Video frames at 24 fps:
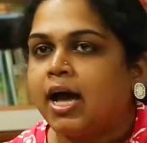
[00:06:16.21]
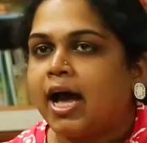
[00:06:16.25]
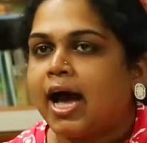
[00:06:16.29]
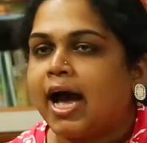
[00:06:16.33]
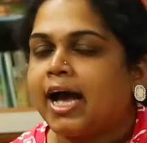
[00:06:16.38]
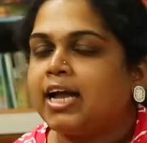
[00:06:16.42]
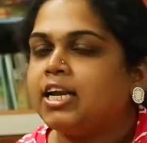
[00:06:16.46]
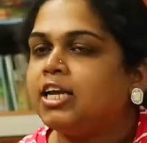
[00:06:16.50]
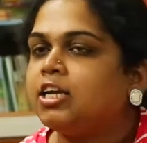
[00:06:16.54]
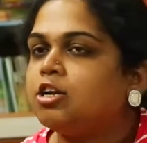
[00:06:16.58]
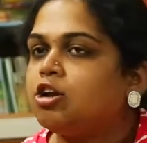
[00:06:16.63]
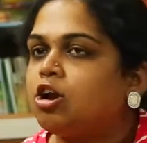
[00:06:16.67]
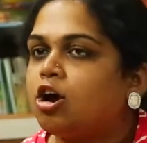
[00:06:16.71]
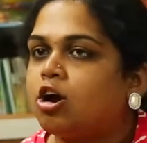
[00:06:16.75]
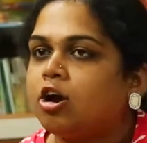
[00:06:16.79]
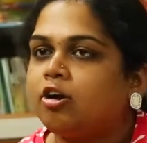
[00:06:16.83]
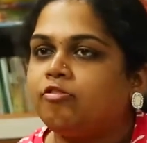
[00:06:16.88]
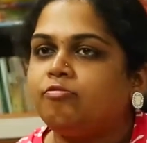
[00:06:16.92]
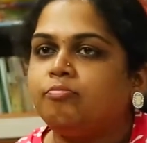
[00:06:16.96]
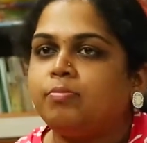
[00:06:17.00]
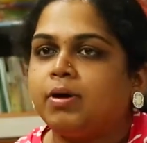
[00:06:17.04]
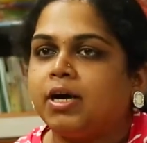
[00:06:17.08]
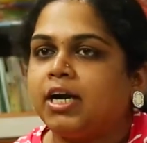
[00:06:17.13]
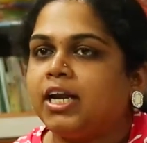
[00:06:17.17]
I think a
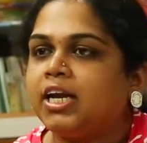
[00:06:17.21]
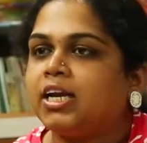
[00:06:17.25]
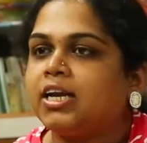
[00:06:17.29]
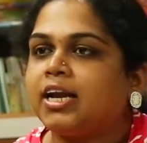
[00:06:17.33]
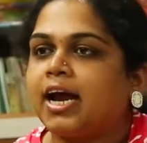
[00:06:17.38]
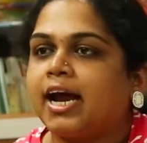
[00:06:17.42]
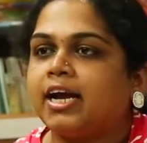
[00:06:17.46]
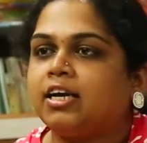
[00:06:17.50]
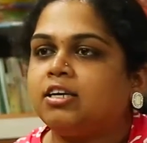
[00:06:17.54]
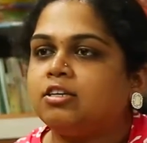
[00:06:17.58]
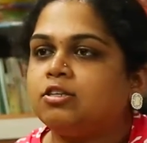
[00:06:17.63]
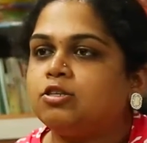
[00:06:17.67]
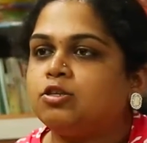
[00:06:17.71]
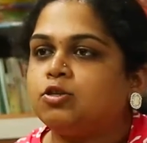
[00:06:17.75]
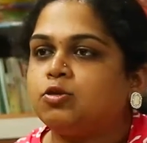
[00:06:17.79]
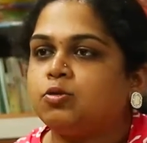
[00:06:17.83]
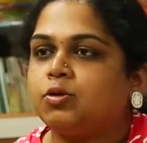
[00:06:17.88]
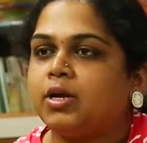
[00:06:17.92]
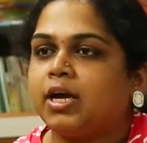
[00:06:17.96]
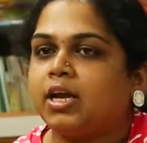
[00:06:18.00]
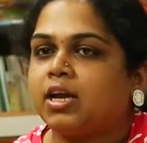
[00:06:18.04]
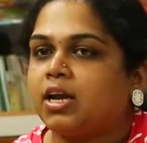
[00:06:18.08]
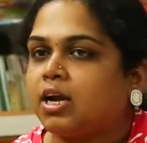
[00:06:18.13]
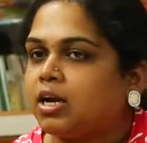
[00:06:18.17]
lot of budding writers
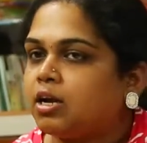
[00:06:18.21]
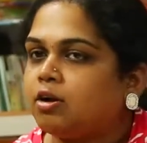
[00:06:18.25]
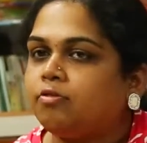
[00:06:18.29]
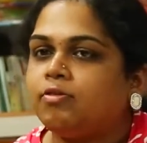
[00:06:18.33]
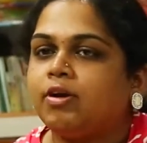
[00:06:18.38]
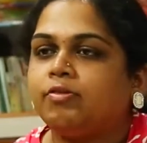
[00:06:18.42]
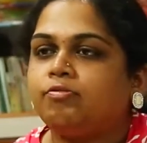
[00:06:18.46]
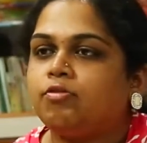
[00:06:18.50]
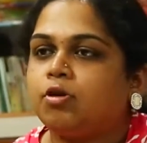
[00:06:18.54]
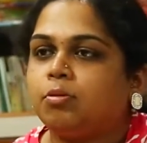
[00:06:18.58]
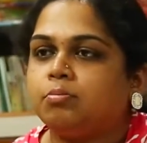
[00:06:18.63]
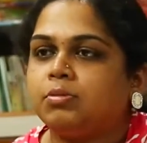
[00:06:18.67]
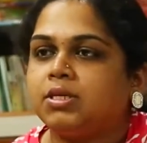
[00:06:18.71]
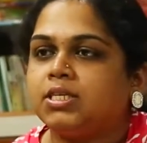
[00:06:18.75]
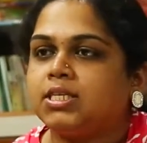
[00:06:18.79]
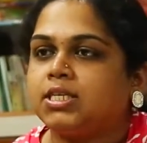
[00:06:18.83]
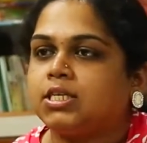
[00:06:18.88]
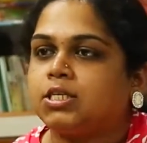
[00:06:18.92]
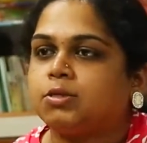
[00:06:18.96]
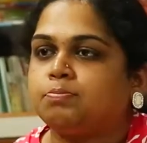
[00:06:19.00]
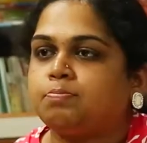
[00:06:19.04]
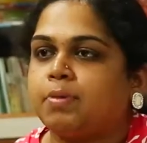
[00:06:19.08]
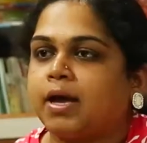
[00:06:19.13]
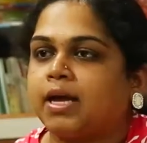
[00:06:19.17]
today run away from these
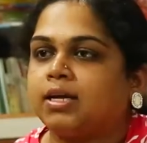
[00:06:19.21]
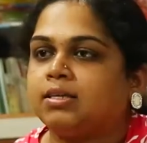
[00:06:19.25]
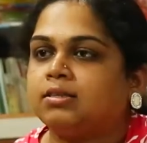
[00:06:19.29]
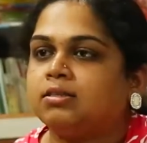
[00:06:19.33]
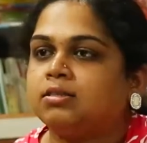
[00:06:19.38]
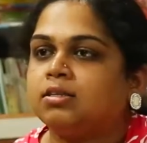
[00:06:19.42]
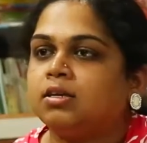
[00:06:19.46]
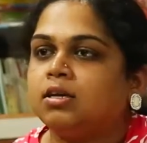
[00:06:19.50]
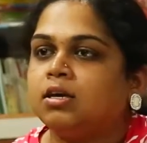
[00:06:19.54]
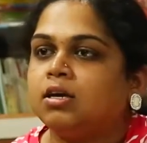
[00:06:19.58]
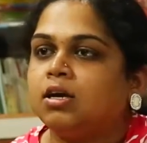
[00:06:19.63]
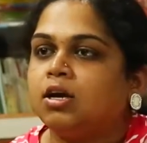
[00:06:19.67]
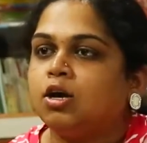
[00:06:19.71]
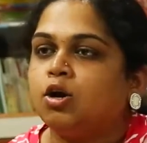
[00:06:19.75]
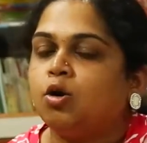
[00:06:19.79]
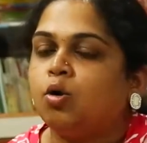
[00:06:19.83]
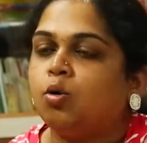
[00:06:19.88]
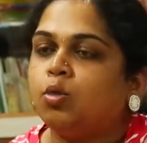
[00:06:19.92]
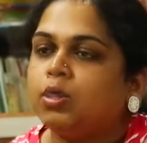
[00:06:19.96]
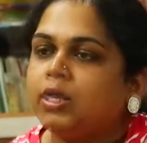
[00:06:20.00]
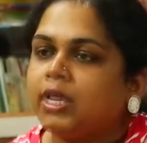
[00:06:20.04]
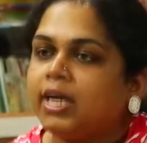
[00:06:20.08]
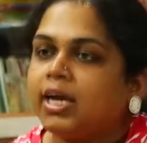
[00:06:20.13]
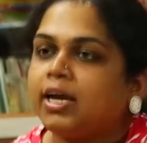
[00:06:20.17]
aspects.
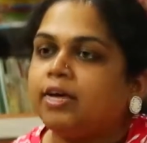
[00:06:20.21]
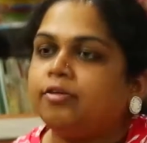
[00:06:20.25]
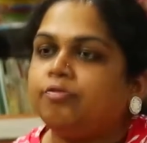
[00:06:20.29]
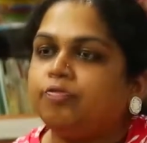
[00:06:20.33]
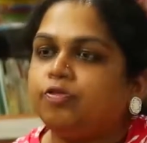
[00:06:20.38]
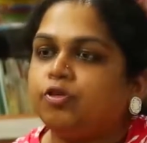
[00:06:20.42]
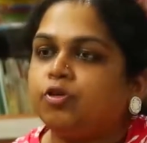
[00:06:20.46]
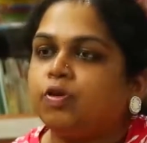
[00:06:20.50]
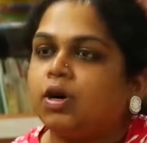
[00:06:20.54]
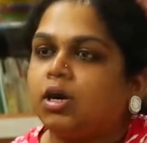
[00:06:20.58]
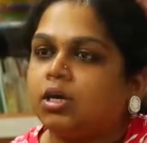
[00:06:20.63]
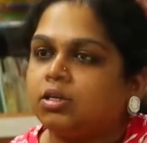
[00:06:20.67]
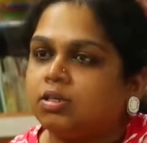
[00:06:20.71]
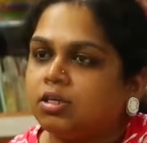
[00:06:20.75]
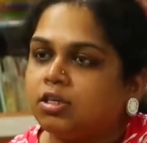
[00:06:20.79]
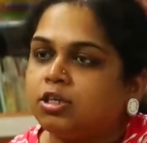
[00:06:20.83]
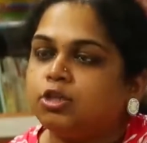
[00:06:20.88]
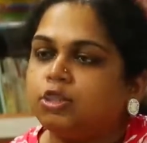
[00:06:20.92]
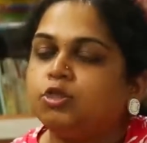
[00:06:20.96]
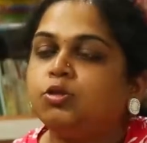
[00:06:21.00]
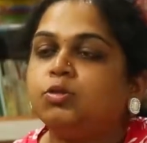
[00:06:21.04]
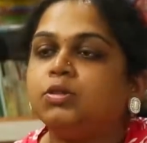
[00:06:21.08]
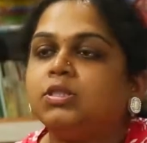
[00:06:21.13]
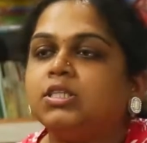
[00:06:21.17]
Only if you
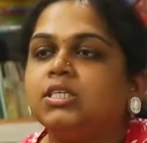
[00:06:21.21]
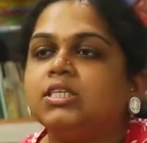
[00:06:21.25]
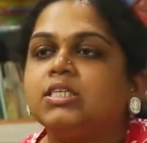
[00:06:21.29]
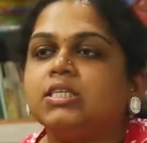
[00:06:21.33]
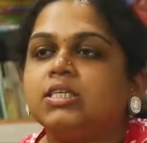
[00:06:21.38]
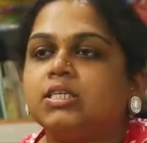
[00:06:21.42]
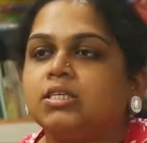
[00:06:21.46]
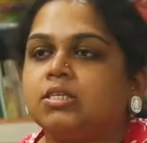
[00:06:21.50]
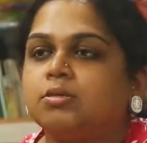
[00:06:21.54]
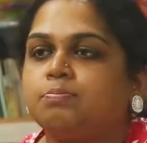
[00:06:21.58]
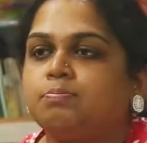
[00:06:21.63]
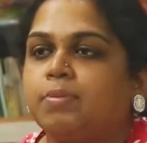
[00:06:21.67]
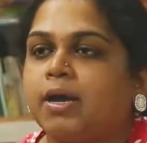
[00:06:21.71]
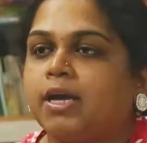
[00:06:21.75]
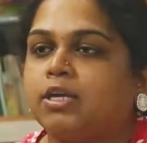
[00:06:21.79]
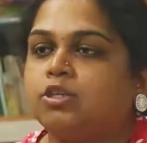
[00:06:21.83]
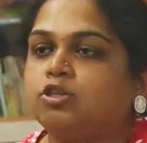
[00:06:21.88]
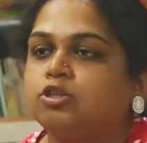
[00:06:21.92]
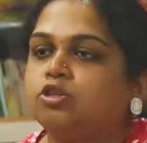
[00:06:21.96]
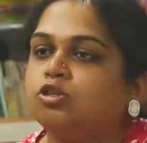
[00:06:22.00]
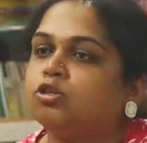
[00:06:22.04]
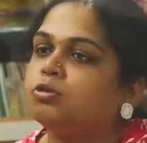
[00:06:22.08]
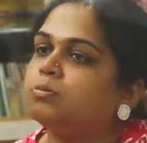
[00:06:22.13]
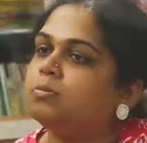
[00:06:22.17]
adhere to these
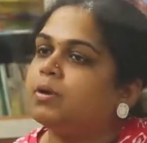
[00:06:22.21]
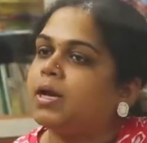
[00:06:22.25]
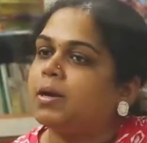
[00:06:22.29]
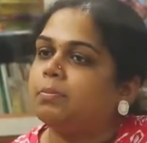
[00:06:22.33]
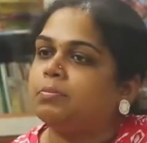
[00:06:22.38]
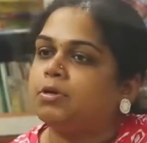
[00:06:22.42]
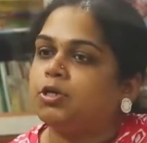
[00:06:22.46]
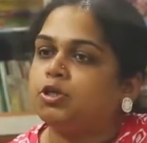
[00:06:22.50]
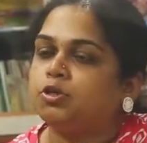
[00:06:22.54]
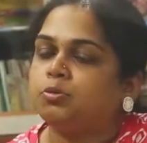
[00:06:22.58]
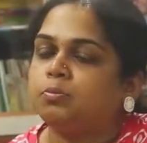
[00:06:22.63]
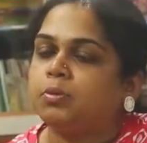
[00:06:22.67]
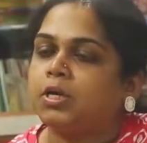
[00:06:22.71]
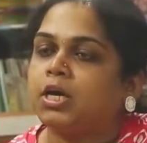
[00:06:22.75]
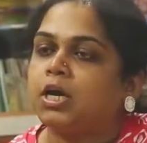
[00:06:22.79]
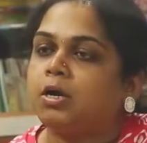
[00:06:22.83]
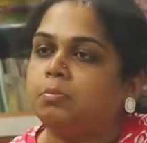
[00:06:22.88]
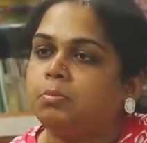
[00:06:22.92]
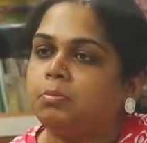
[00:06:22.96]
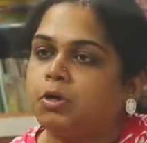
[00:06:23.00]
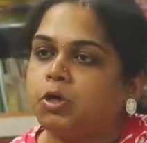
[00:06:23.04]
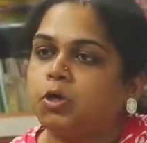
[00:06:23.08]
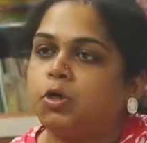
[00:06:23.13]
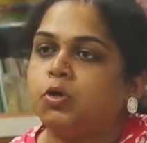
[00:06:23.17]
aspects, you'll be able to become
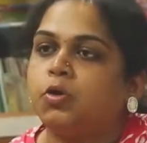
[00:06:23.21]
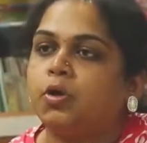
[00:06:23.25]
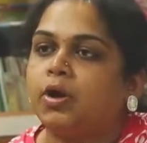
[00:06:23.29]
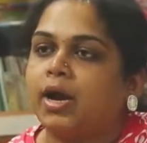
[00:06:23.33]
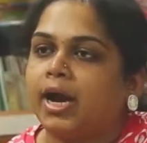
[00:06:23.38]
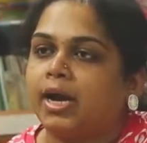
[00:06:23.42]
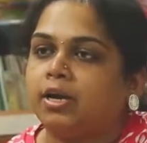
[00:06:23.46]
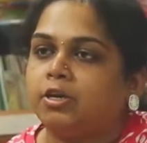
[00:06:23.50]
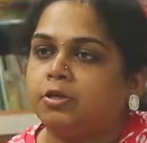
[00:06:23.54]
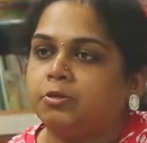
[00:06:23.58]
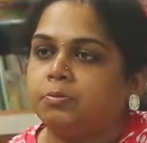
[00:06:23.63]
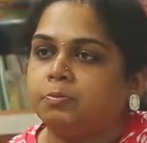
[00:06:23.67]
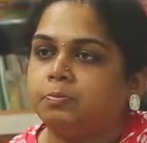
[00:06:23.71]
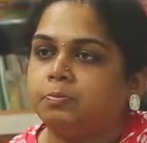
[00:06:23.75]
a good writer.